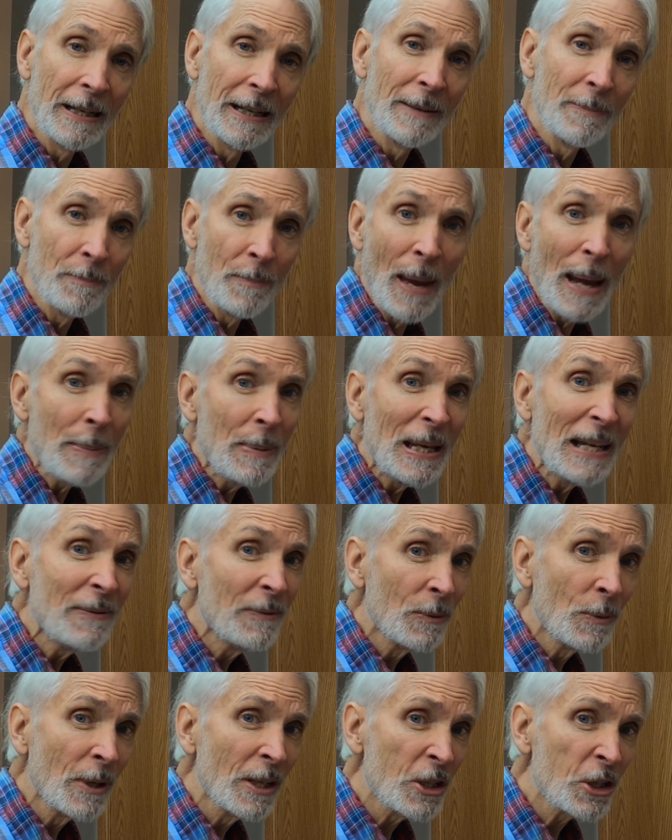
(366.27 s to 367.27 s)
and maybe
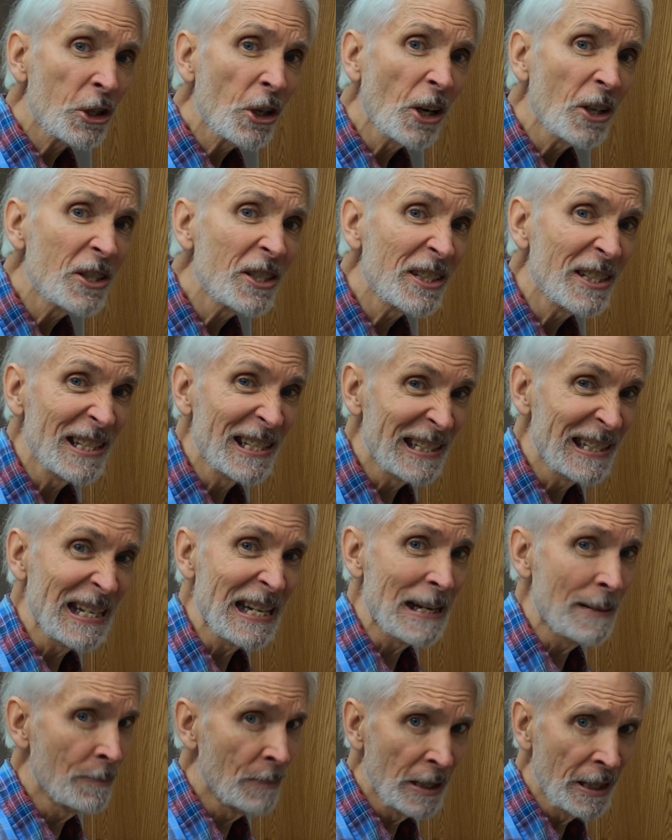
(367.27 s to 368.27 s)
even when it starts to
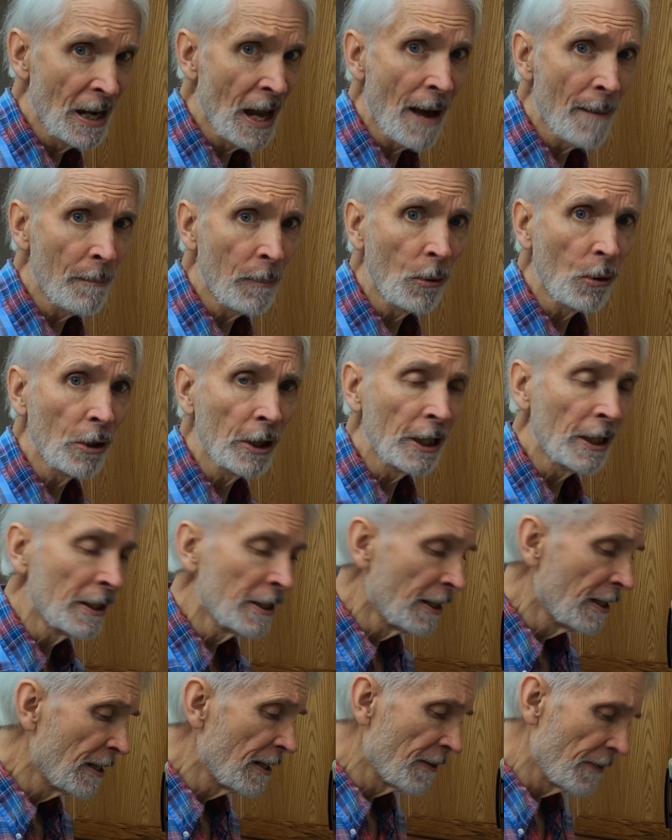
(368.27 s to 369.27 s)
steam, but not boil,
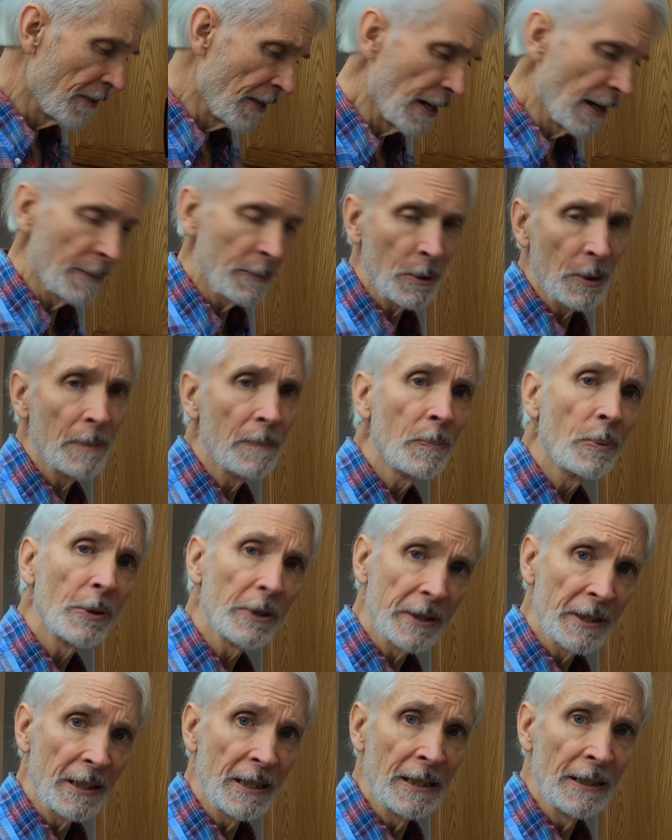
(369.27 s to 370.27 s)
then I'm going to
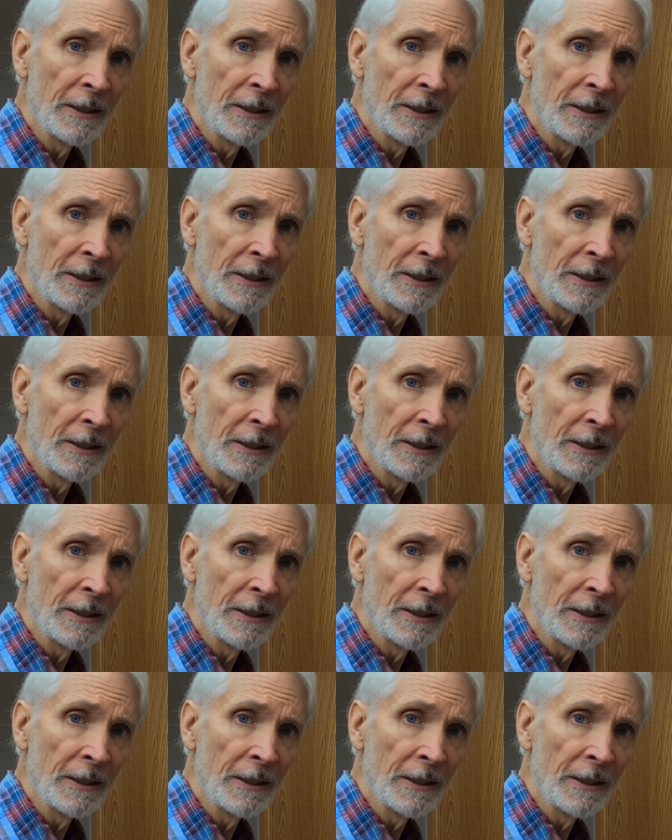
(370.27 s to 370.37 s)
put the